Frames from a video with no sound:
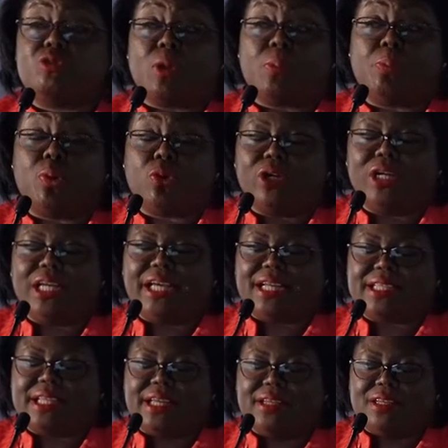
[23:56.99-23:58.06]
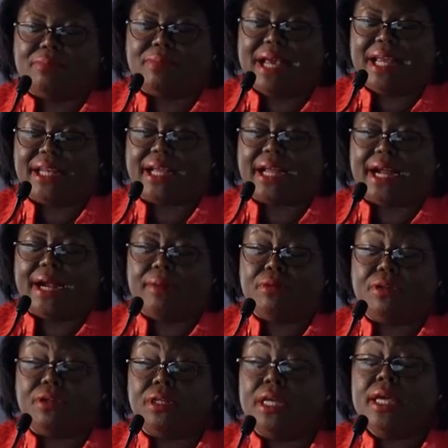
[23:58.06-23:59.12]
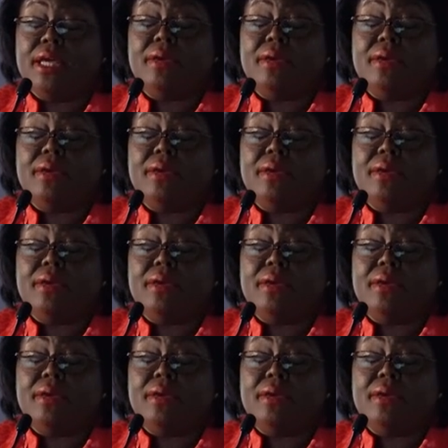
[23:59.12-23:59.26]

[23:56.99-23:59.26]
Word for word: were poorly attended by the Caribbean.